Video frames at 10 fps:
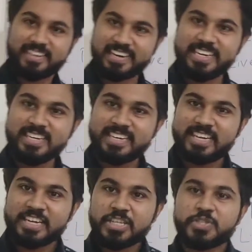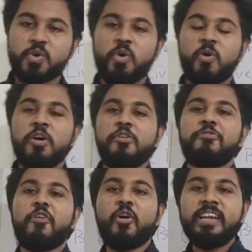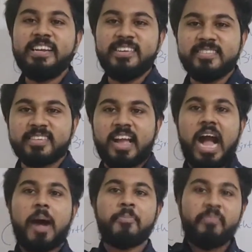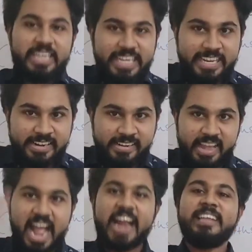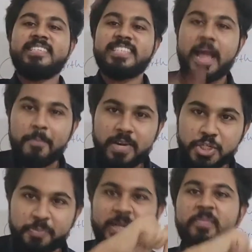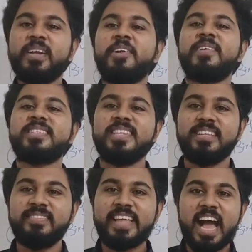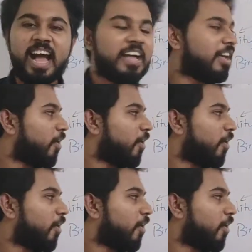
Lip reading: Clear? So foreigners come in and establish permanent resident there.